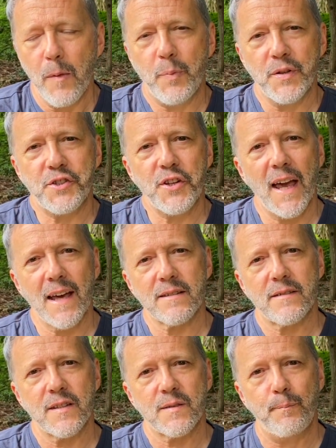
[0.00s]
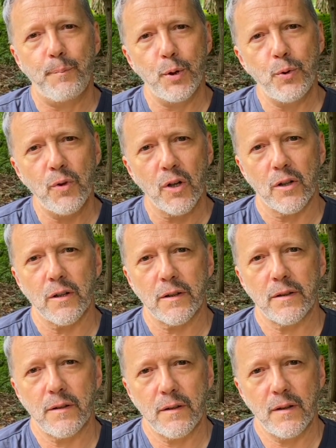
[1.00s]
But she has this boot
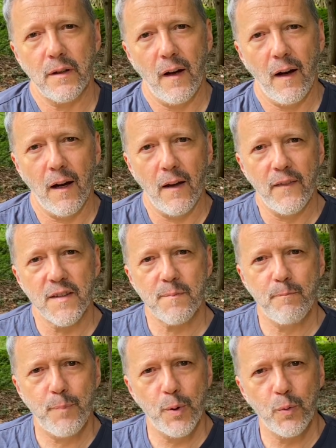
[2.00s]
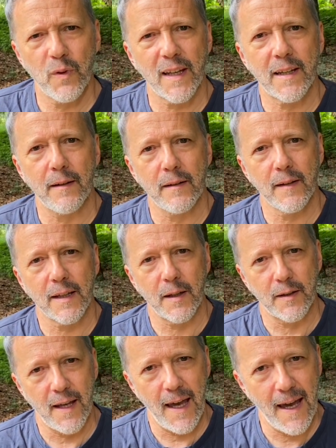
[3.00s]
on, this boot like
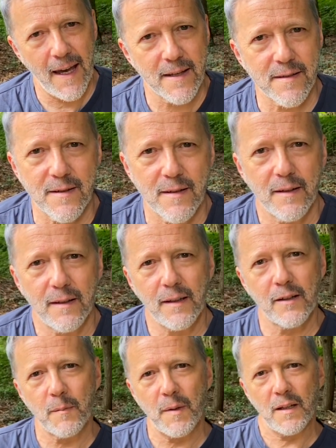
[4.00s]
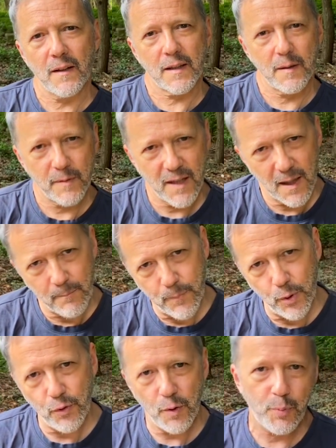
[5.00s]
a cast, you know what I mean? Like the kind of
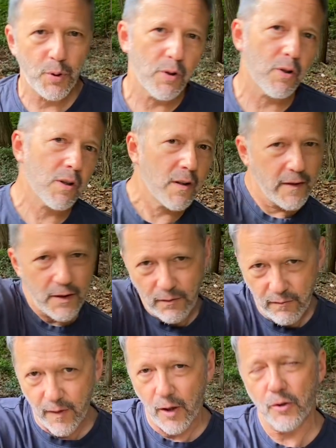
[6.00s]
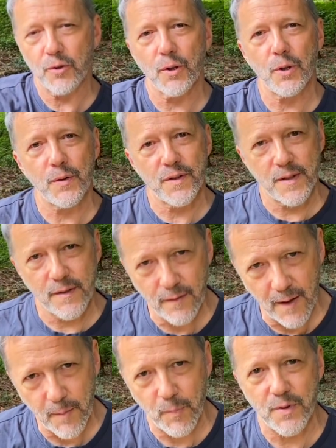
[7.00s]
boot you put on and then you Velcro it to
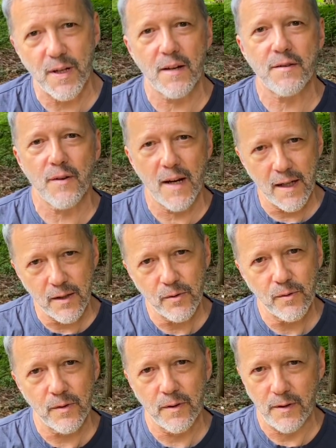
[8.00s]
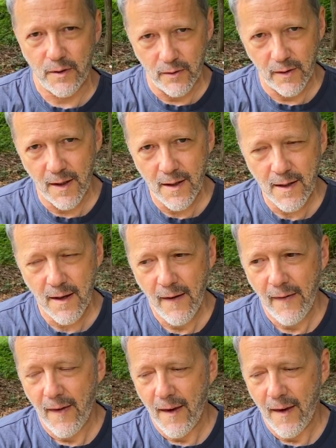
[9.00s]
like protect your ankle or your leg.